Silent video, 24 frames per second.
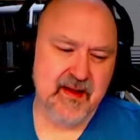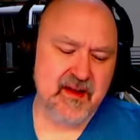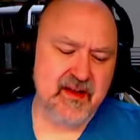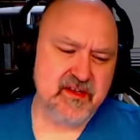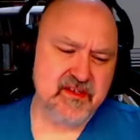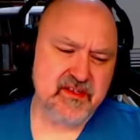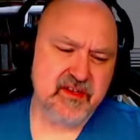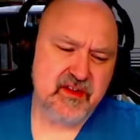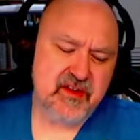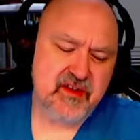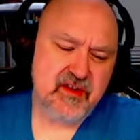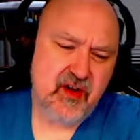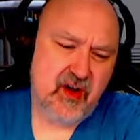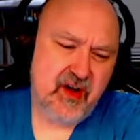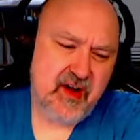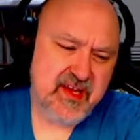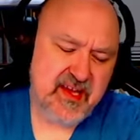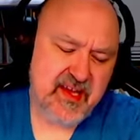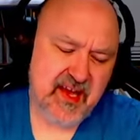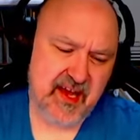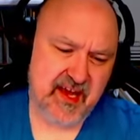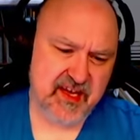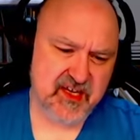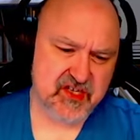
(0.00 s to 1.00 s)
So the nine
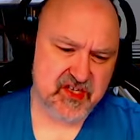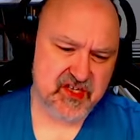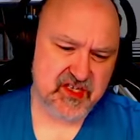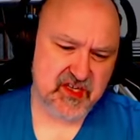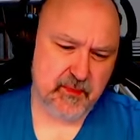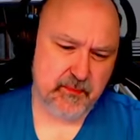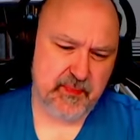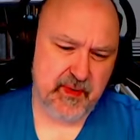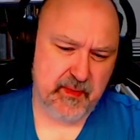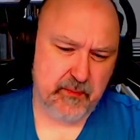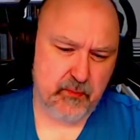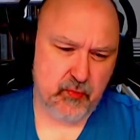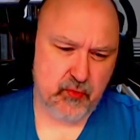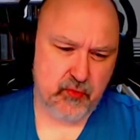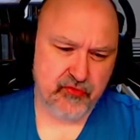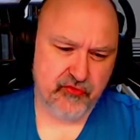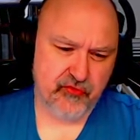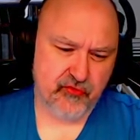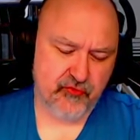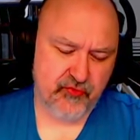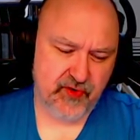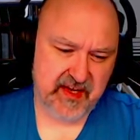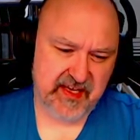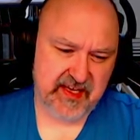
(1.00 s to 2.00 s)
cage is a bit more
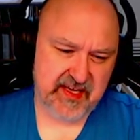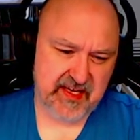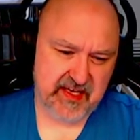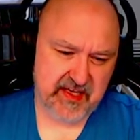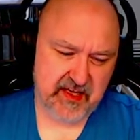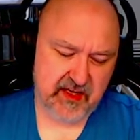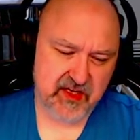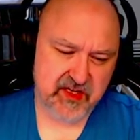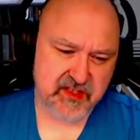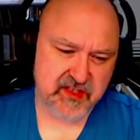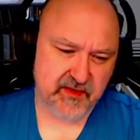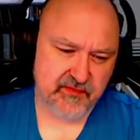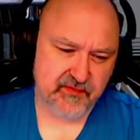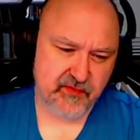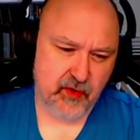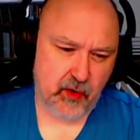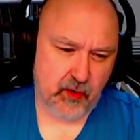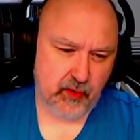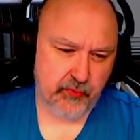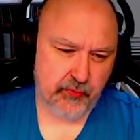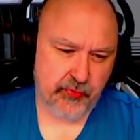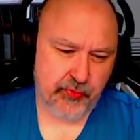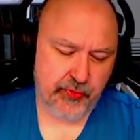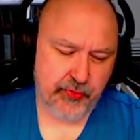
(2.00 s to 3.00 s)
tricky because I've
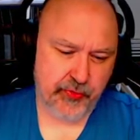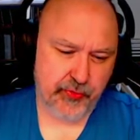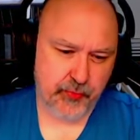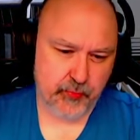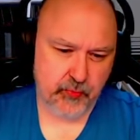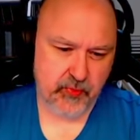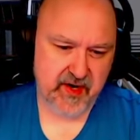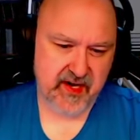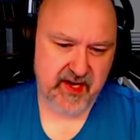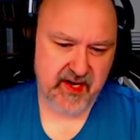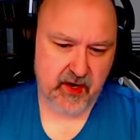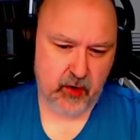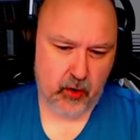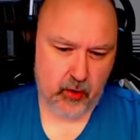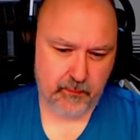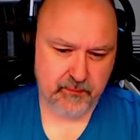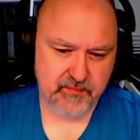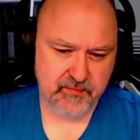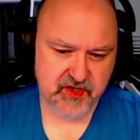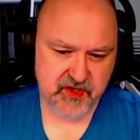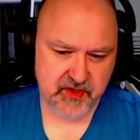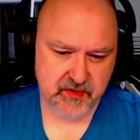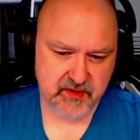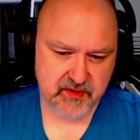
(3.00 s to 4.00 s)
got three
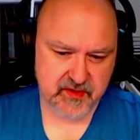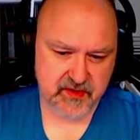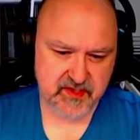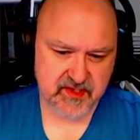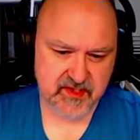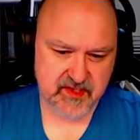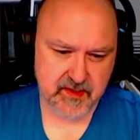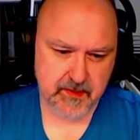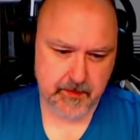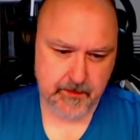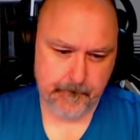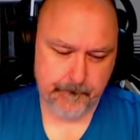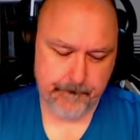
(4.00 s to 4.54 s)
options.